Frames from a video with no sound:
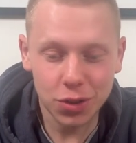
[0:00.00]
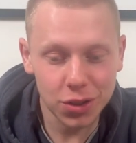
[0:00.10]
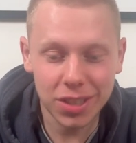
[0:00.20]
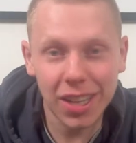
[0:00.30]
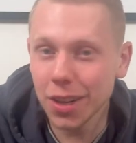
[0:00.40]

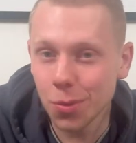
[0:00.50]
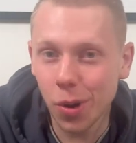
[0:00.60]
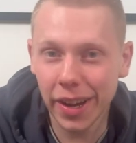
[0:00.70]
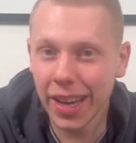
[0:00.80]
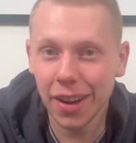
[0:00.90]
started
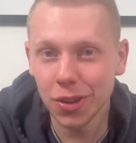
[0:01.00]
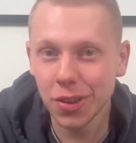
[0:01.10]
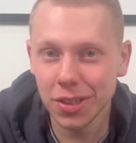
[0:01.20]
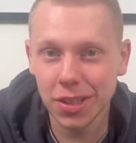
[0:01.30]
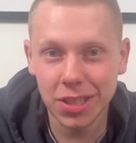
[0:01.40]
working out and
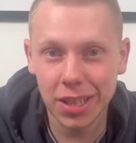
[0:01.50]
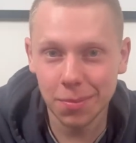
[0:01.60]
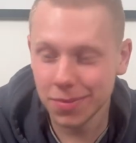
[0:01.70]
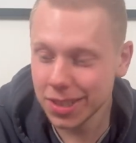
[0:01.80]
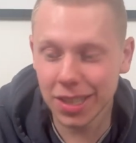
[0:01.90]
going to the
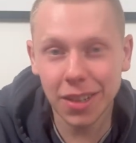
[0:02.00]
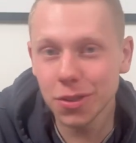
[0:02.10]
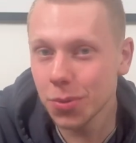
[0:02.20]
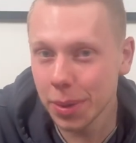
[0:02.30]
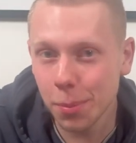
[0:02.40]
gym,
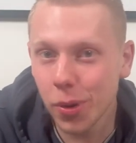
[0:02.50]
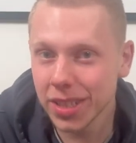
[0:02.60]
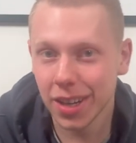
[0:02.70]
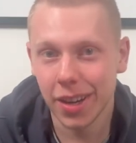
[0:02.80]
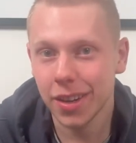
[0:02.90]
started doing
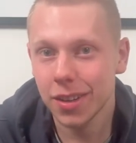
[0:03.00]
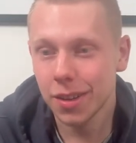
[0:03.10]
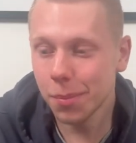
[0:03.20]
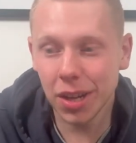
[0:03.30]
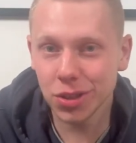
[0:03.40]
Muay Thai,
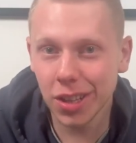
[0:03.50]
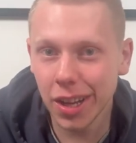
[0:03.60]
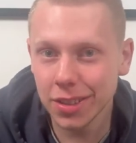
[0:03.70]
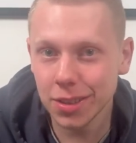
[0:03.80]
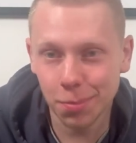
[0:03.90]
martial
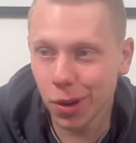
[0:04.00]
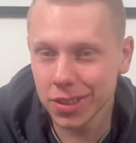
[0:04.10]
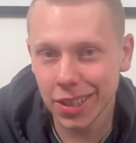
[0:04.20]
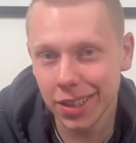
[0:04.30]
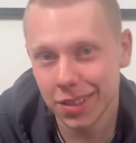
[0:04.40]
arts,
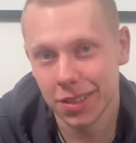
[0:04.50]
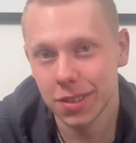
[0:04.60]
boxing,